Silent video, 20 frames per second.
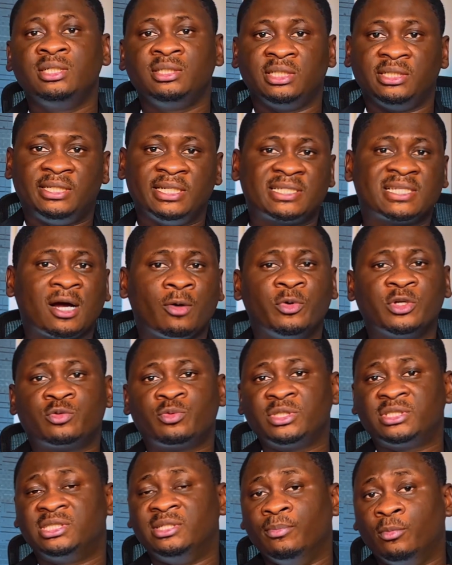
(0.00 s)
The data with
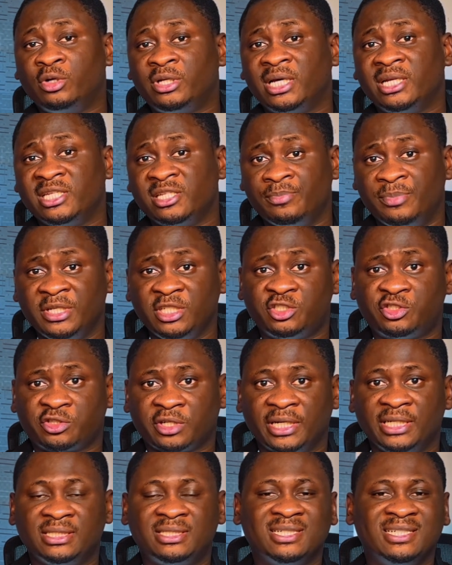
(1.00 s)
which the model is being
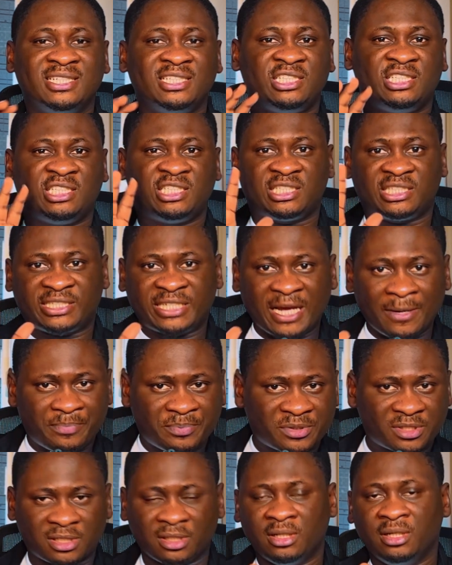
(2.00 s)
trained
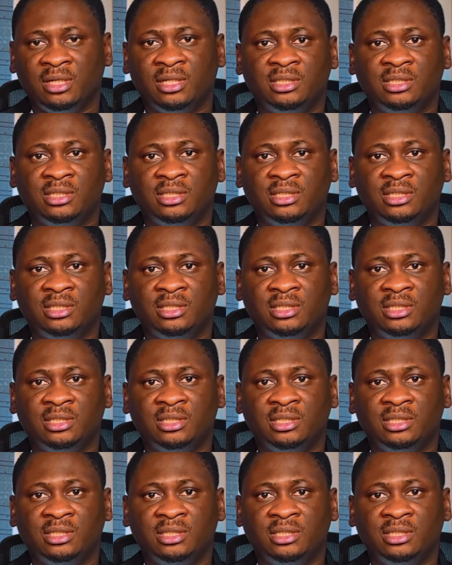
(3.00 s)
shapes